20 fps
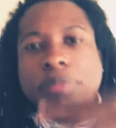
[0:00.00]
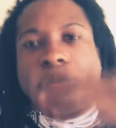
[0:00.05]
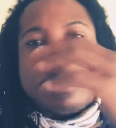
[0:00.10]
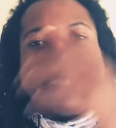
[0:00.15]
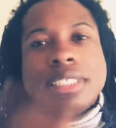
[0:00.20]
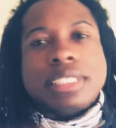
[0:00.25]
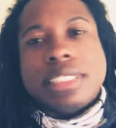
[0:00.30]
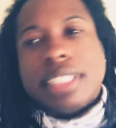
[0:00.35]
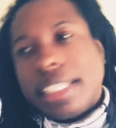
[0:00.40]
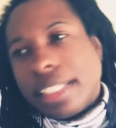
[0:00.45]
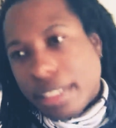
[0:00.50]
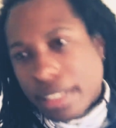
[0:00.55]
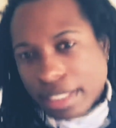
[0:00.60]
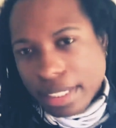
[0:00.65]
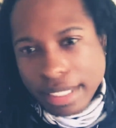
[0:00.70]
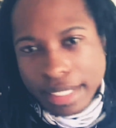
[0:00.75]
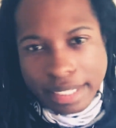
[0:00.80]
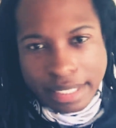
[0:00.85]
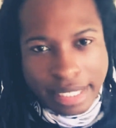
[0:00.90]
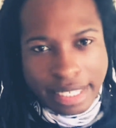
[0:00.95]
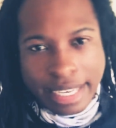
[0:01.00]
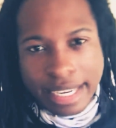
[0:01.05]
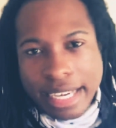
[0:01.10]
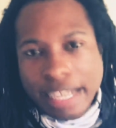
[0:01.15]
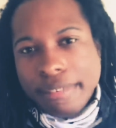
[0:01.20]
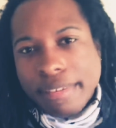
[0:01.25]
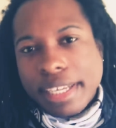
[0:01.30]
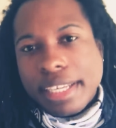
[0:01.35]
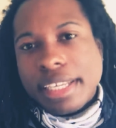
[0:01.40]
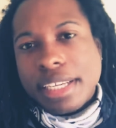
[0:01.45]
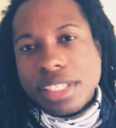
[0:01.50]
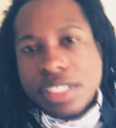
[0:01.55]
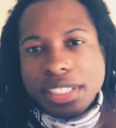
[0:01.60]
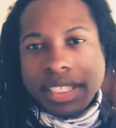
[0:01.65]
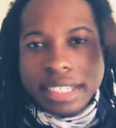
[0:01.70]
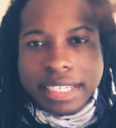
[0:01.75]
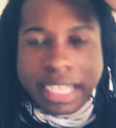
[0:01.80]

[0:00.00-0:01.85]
place, like have ADHD.